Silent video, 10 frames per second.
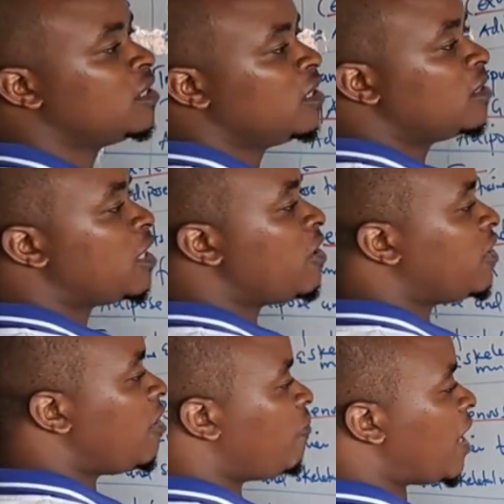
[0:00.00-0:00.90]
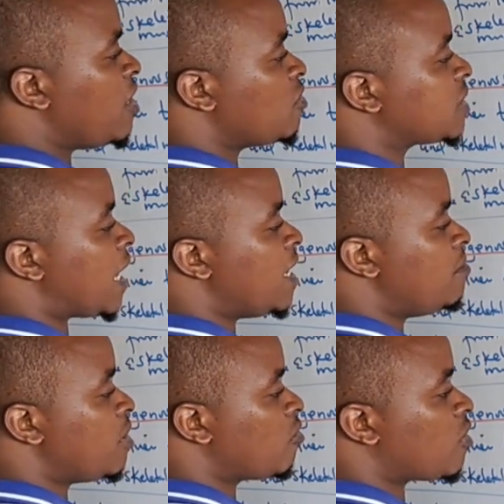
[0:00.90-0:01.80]
the values are in
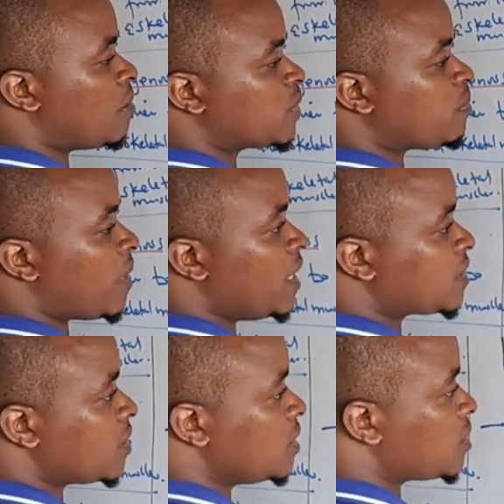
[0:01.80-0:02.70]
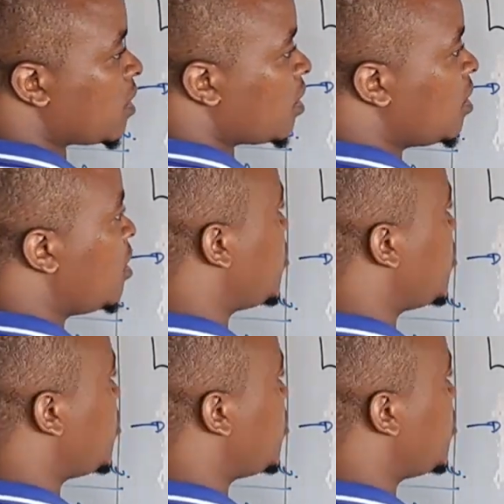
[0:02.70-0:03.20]
milligrams per deciliter, we